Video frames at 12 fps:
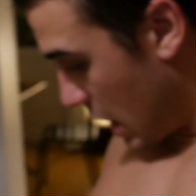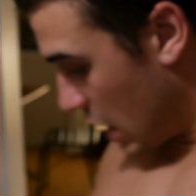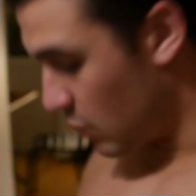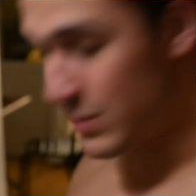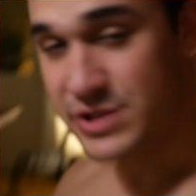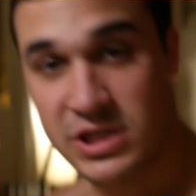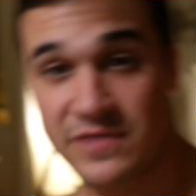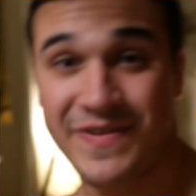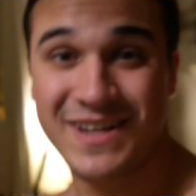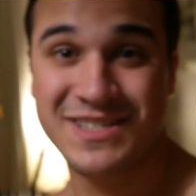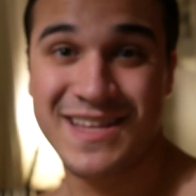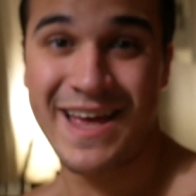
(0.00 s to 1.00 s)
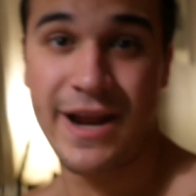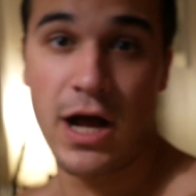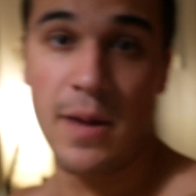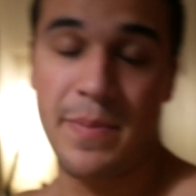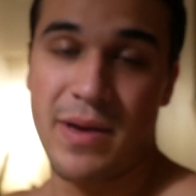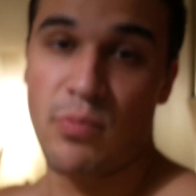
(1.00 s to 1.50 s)
Uh, we just finished that
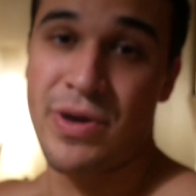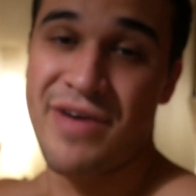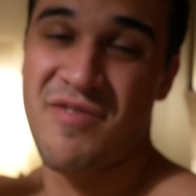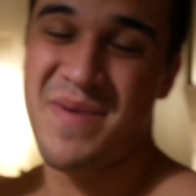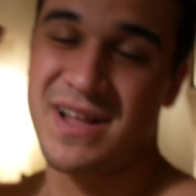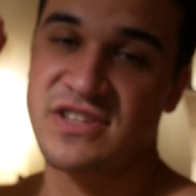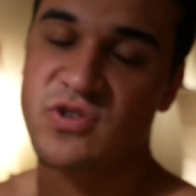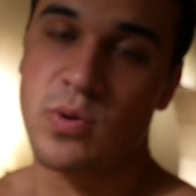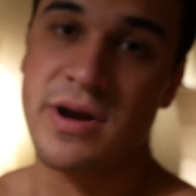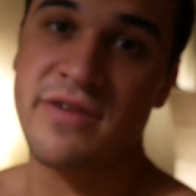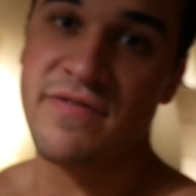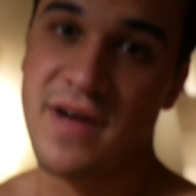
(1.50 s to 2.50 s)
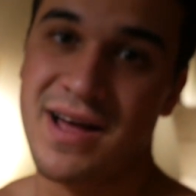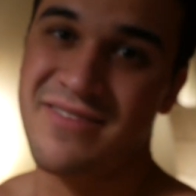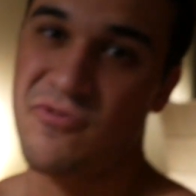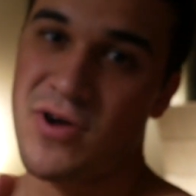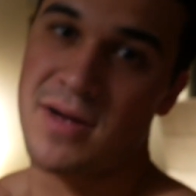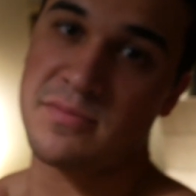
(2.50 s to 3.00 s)
up and we have about
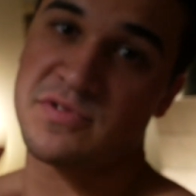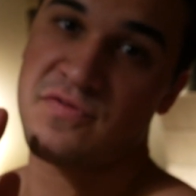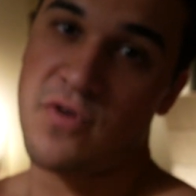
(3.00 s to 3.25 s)
25 grams of